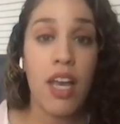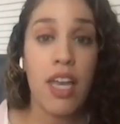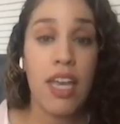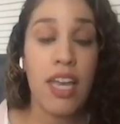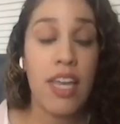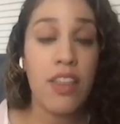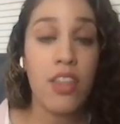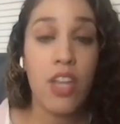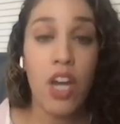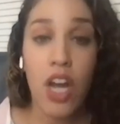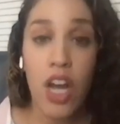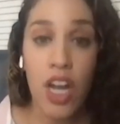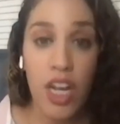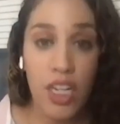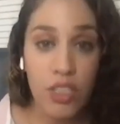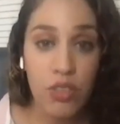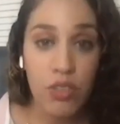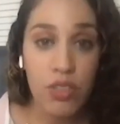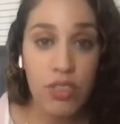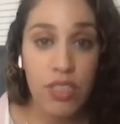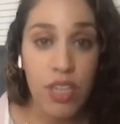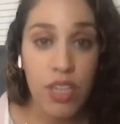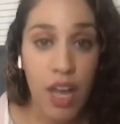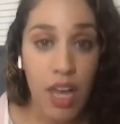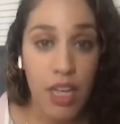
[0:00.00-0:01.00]
in the
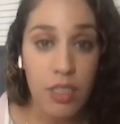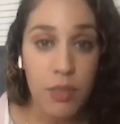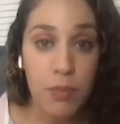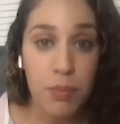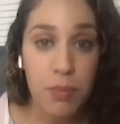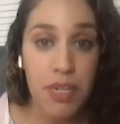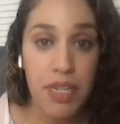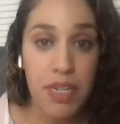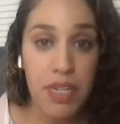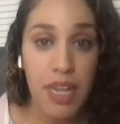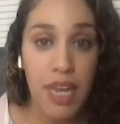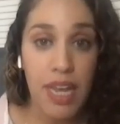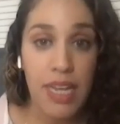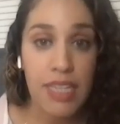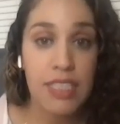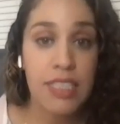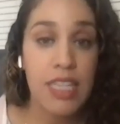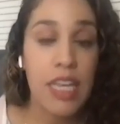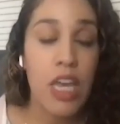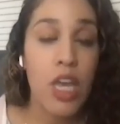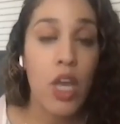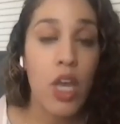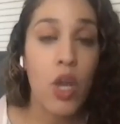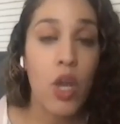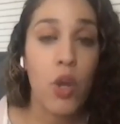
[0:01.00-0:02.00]
hundreds hospitalized,
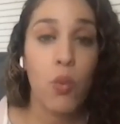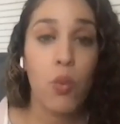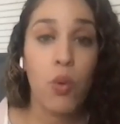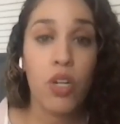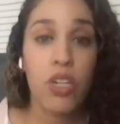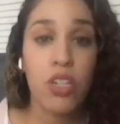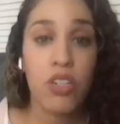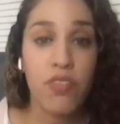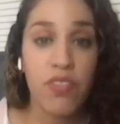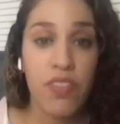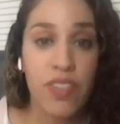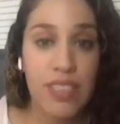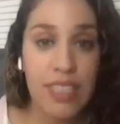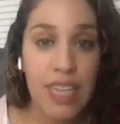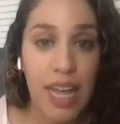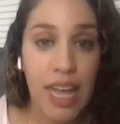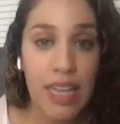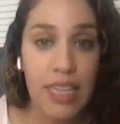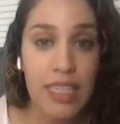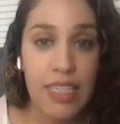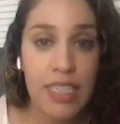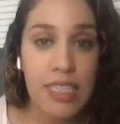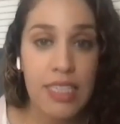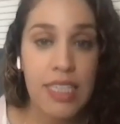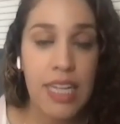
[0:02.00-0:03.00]
worker
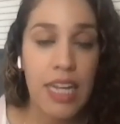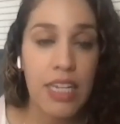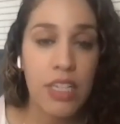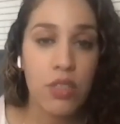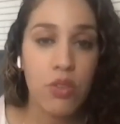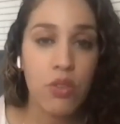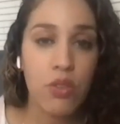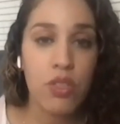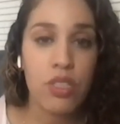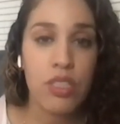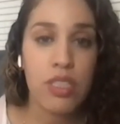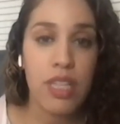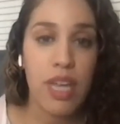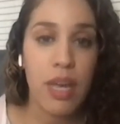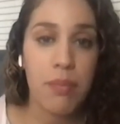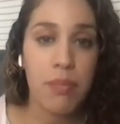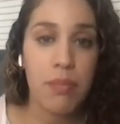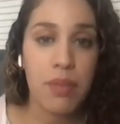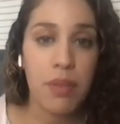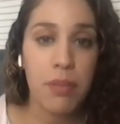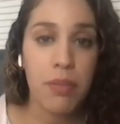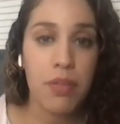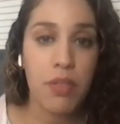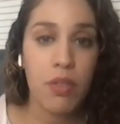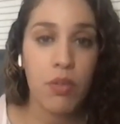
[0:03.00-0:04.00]
fatalities, and you slap
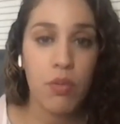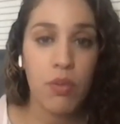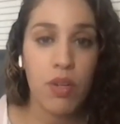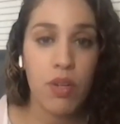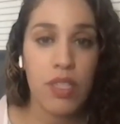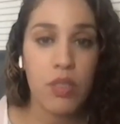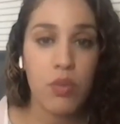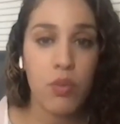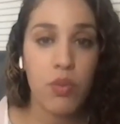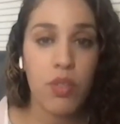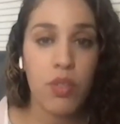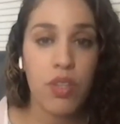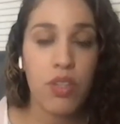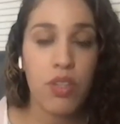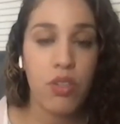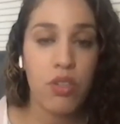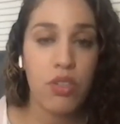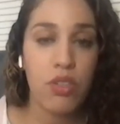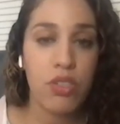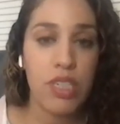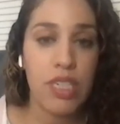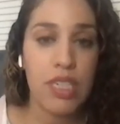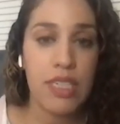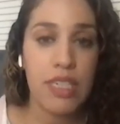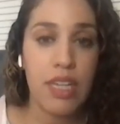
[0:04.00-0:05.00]
them in the wrist with a
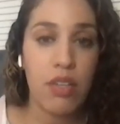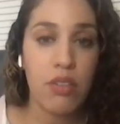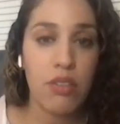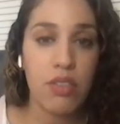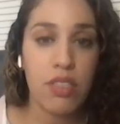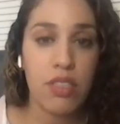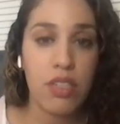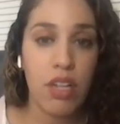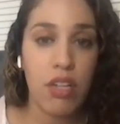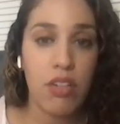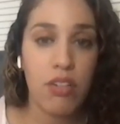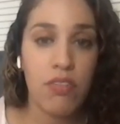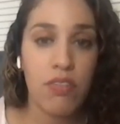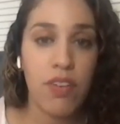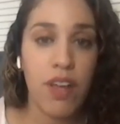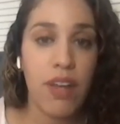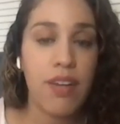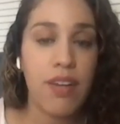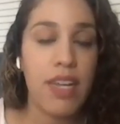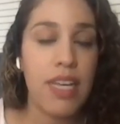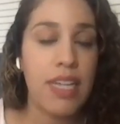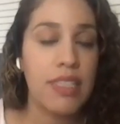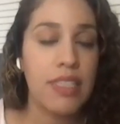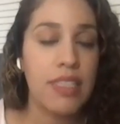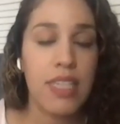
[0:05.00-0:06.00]
$13,000
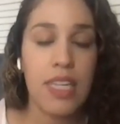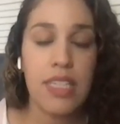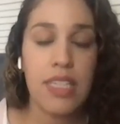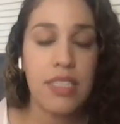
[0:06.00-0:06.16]
fine. It's